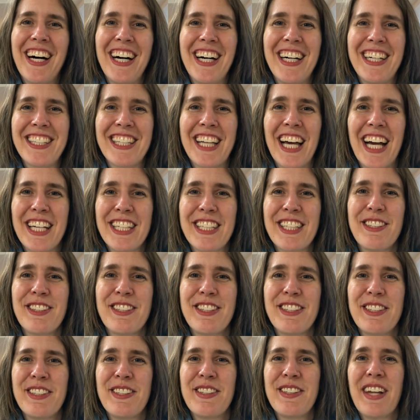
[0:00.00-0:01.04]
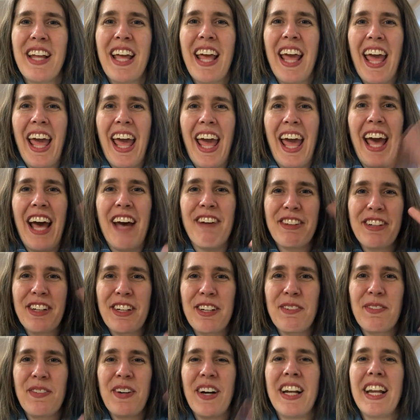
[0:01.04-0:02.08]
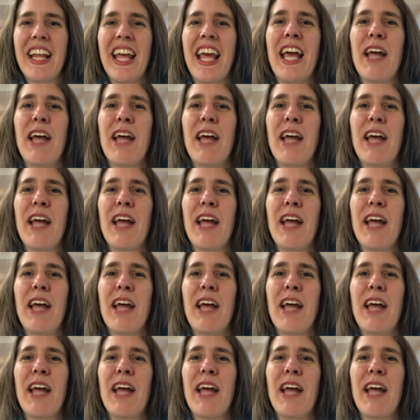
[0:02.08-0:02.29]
I'll talk to you soon. Have a good one,